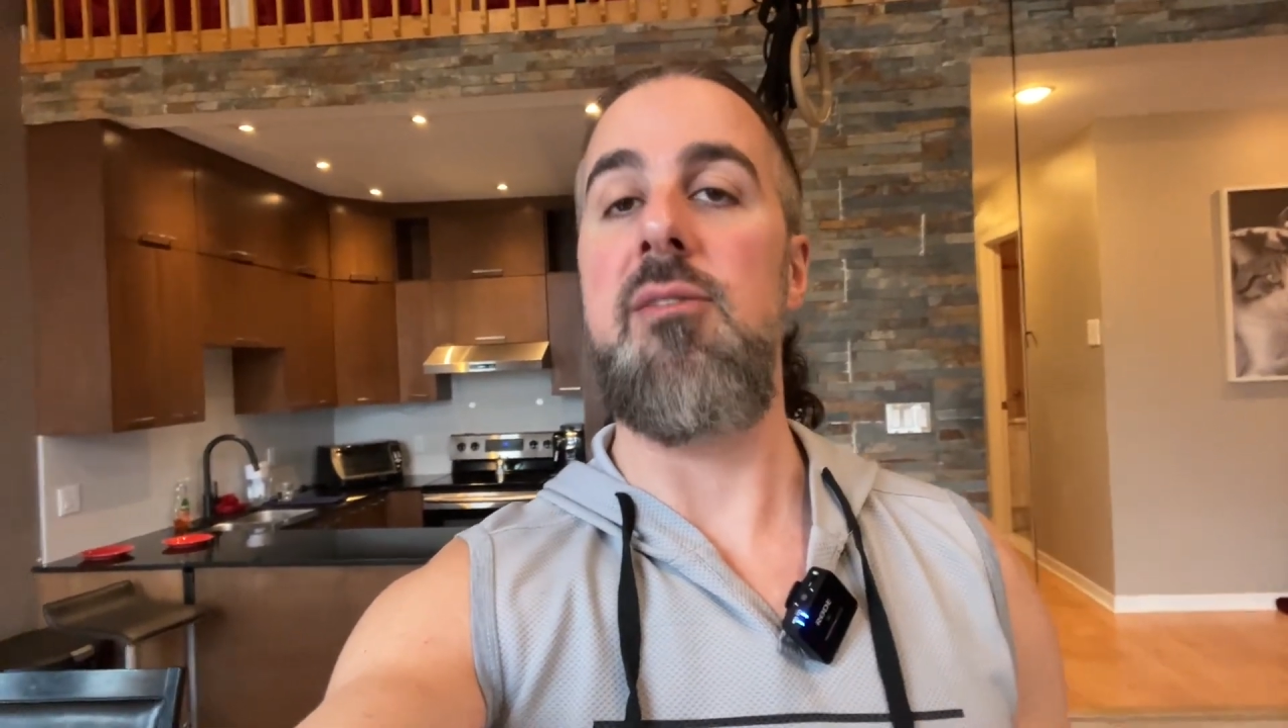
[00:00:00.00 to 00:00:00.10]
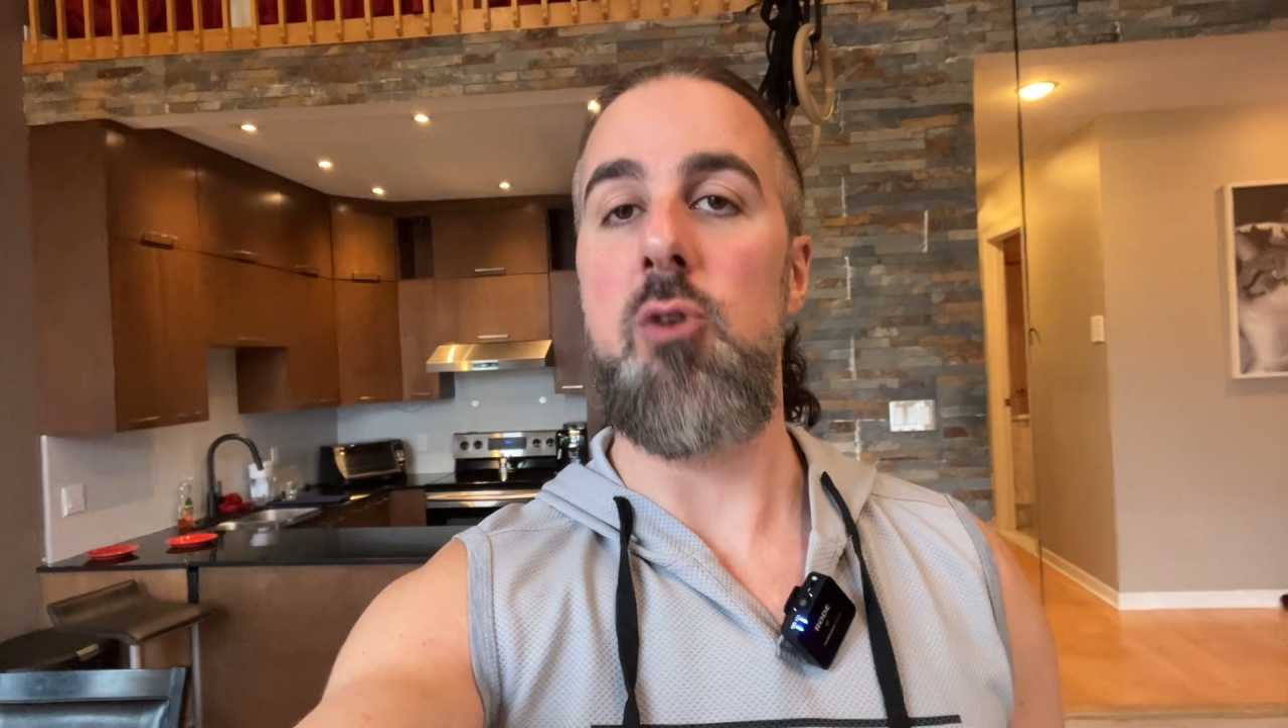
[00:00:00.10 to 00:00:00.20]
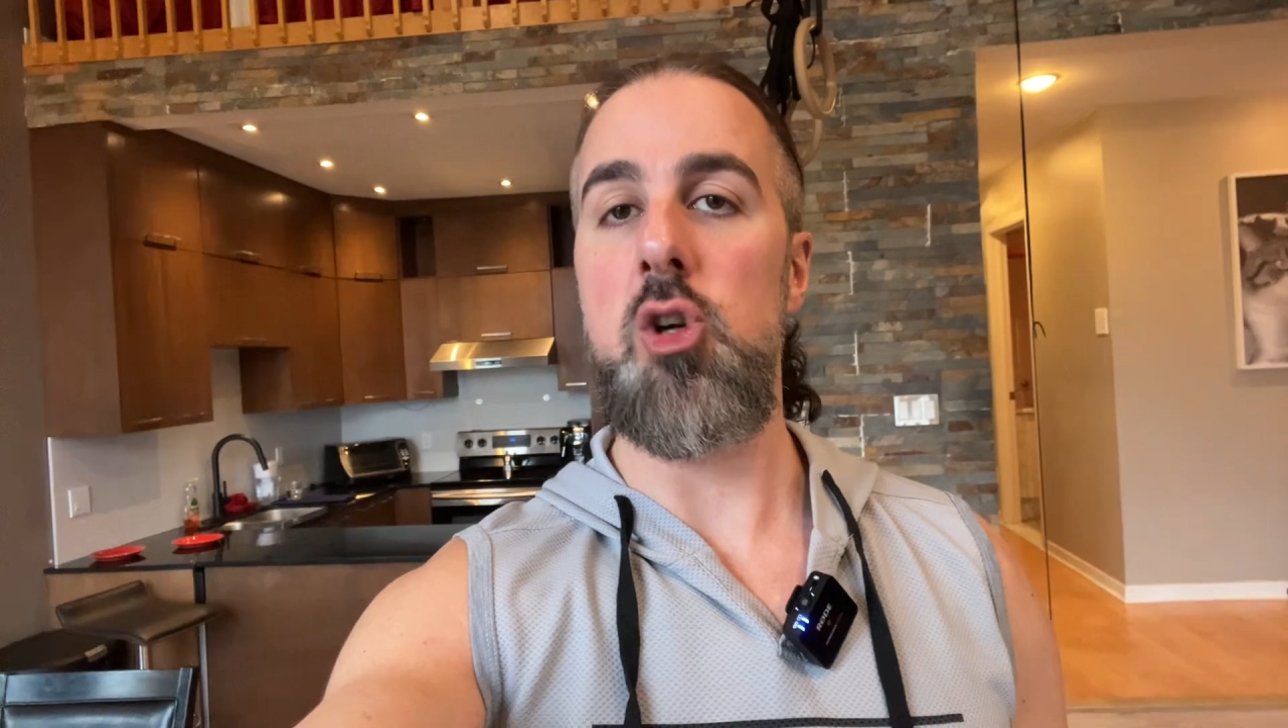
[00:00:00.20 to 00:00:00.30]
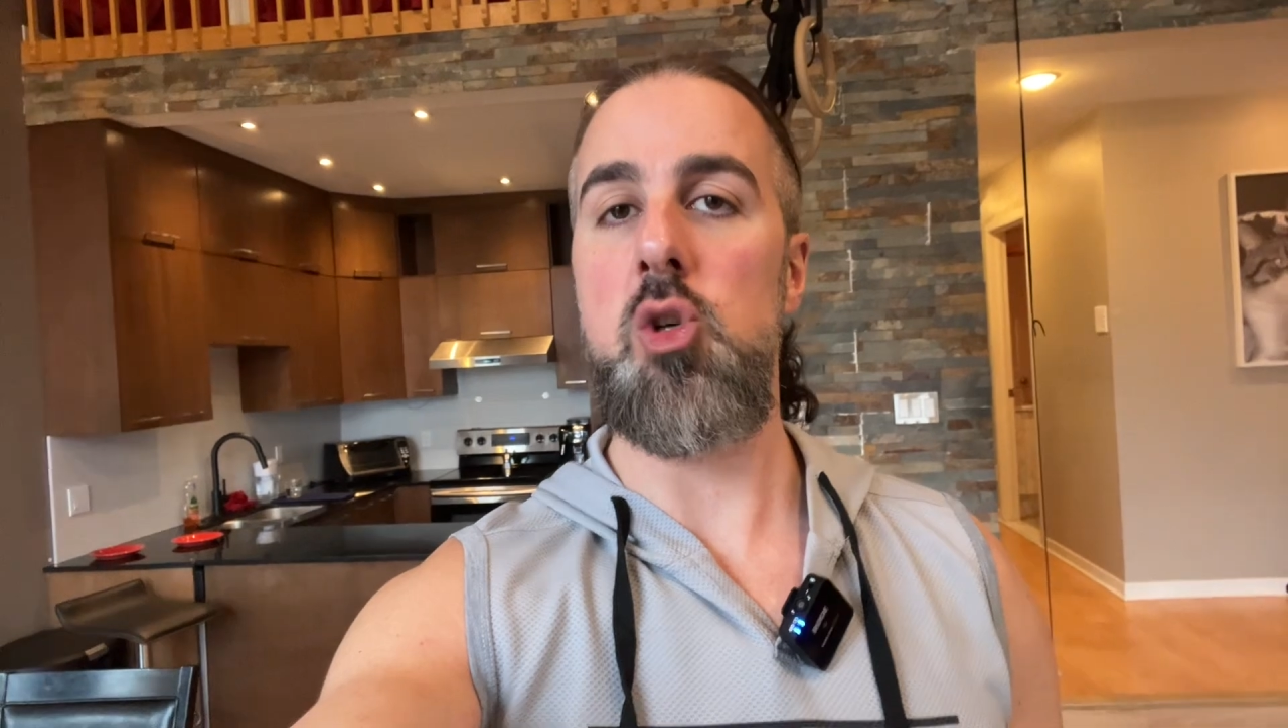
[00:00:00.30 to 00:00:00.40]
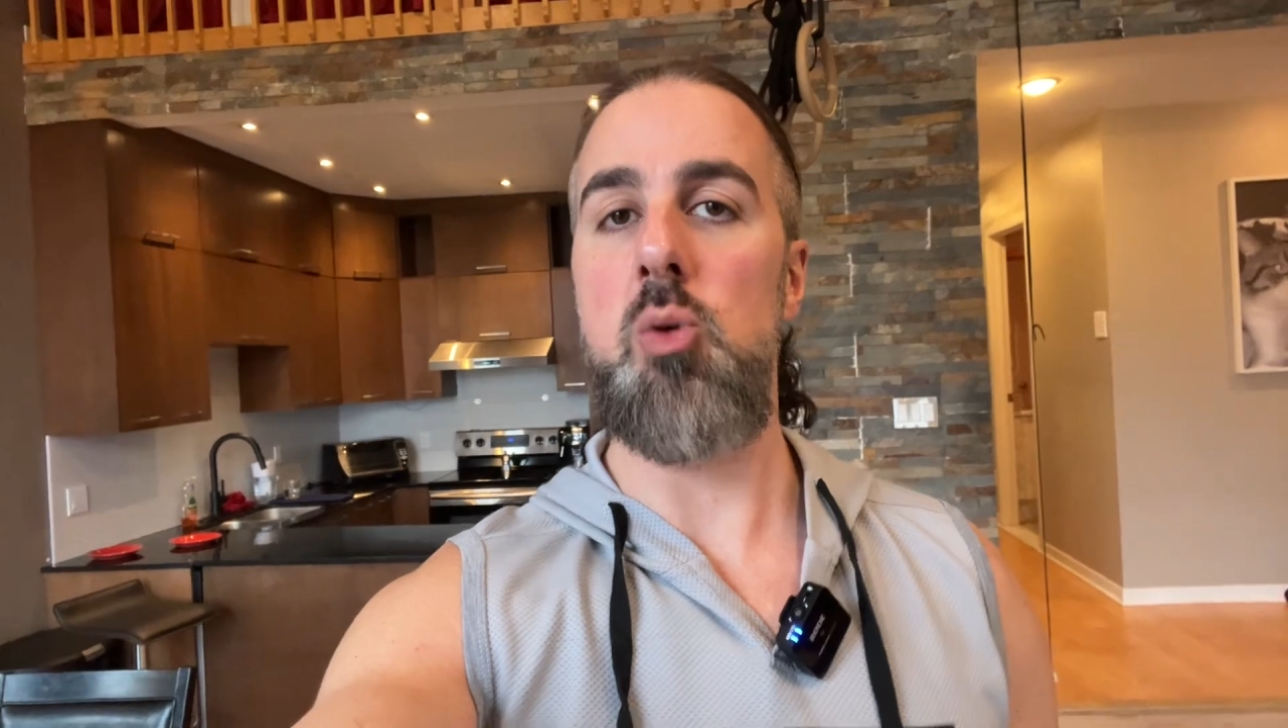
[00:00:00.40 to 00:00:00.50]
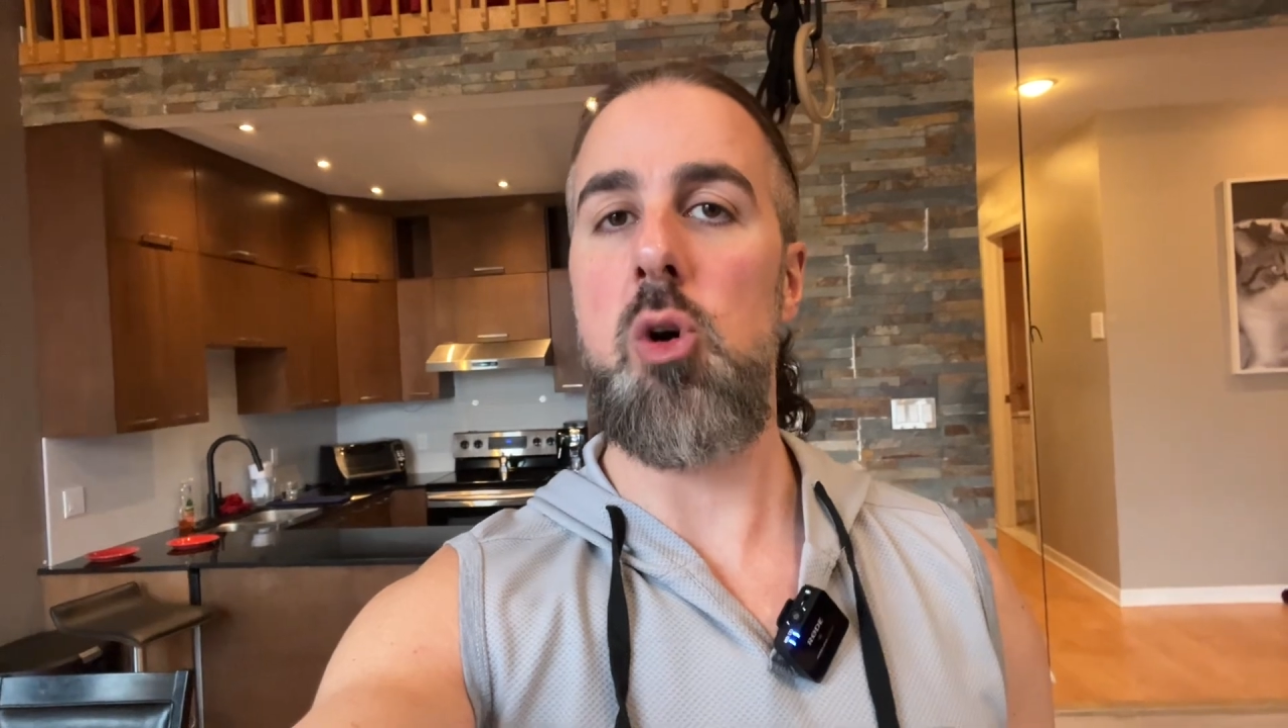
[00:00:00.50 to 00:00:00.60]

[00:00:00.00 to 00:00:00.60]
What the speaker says: virtual